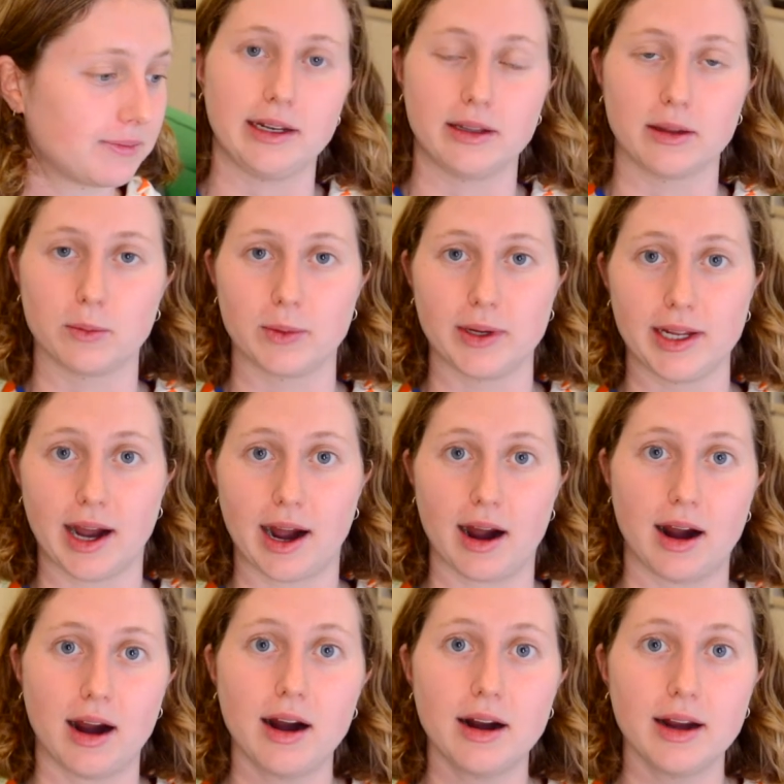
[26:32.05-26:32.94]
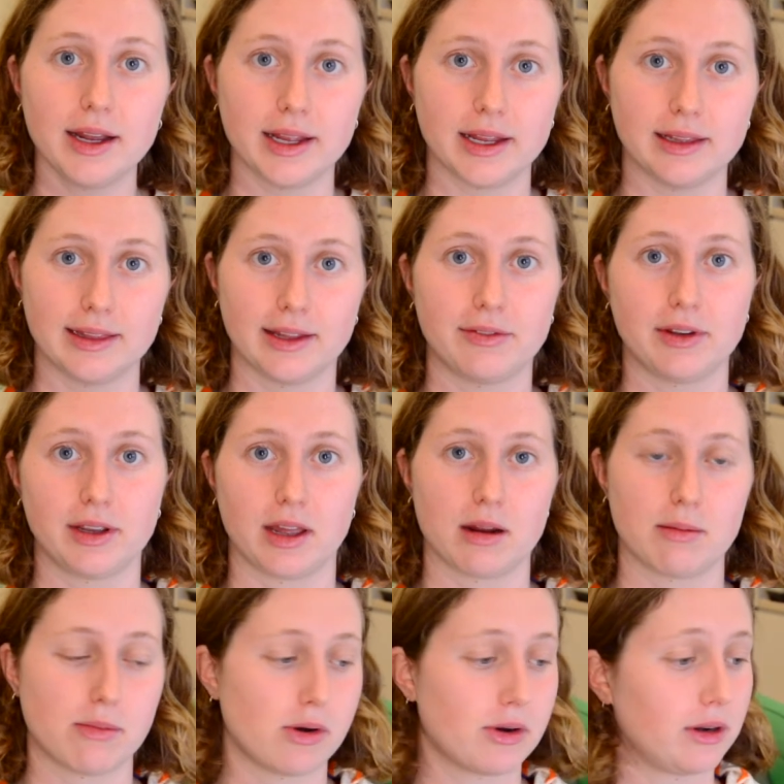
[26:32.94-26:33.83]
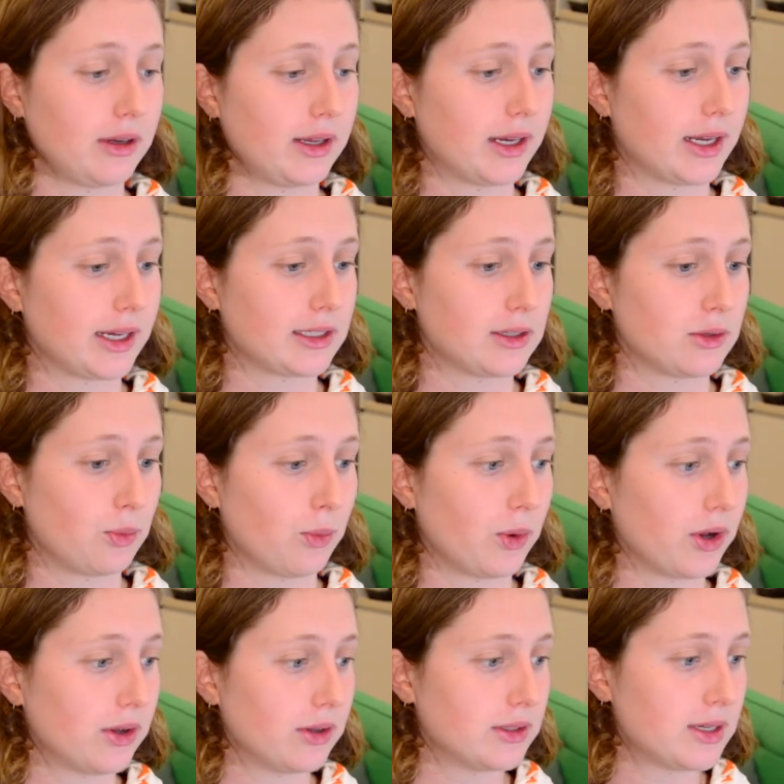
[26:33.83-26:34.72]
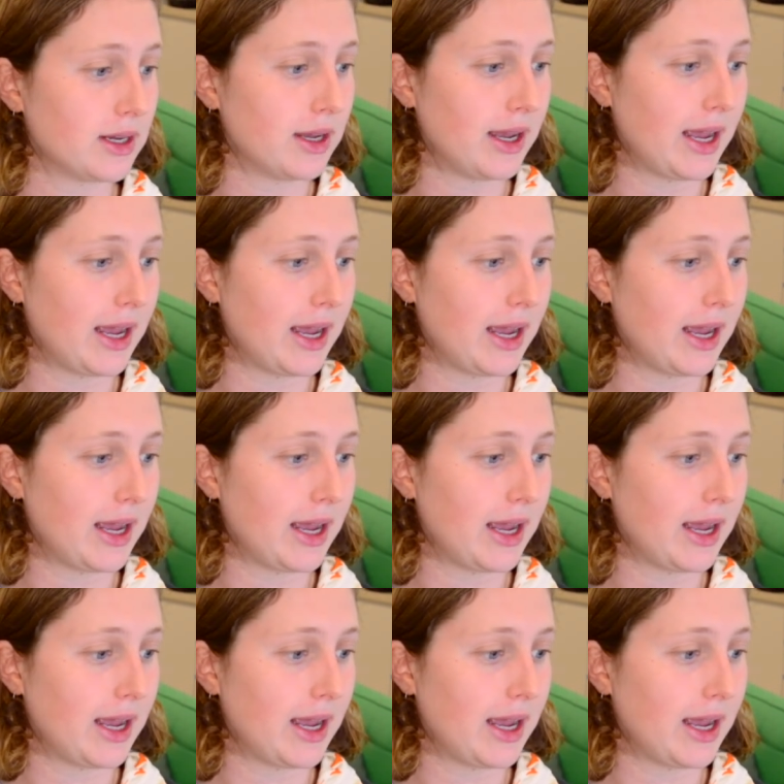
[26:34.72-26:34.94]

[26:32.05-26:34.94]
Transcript: that we are living in a modern connected world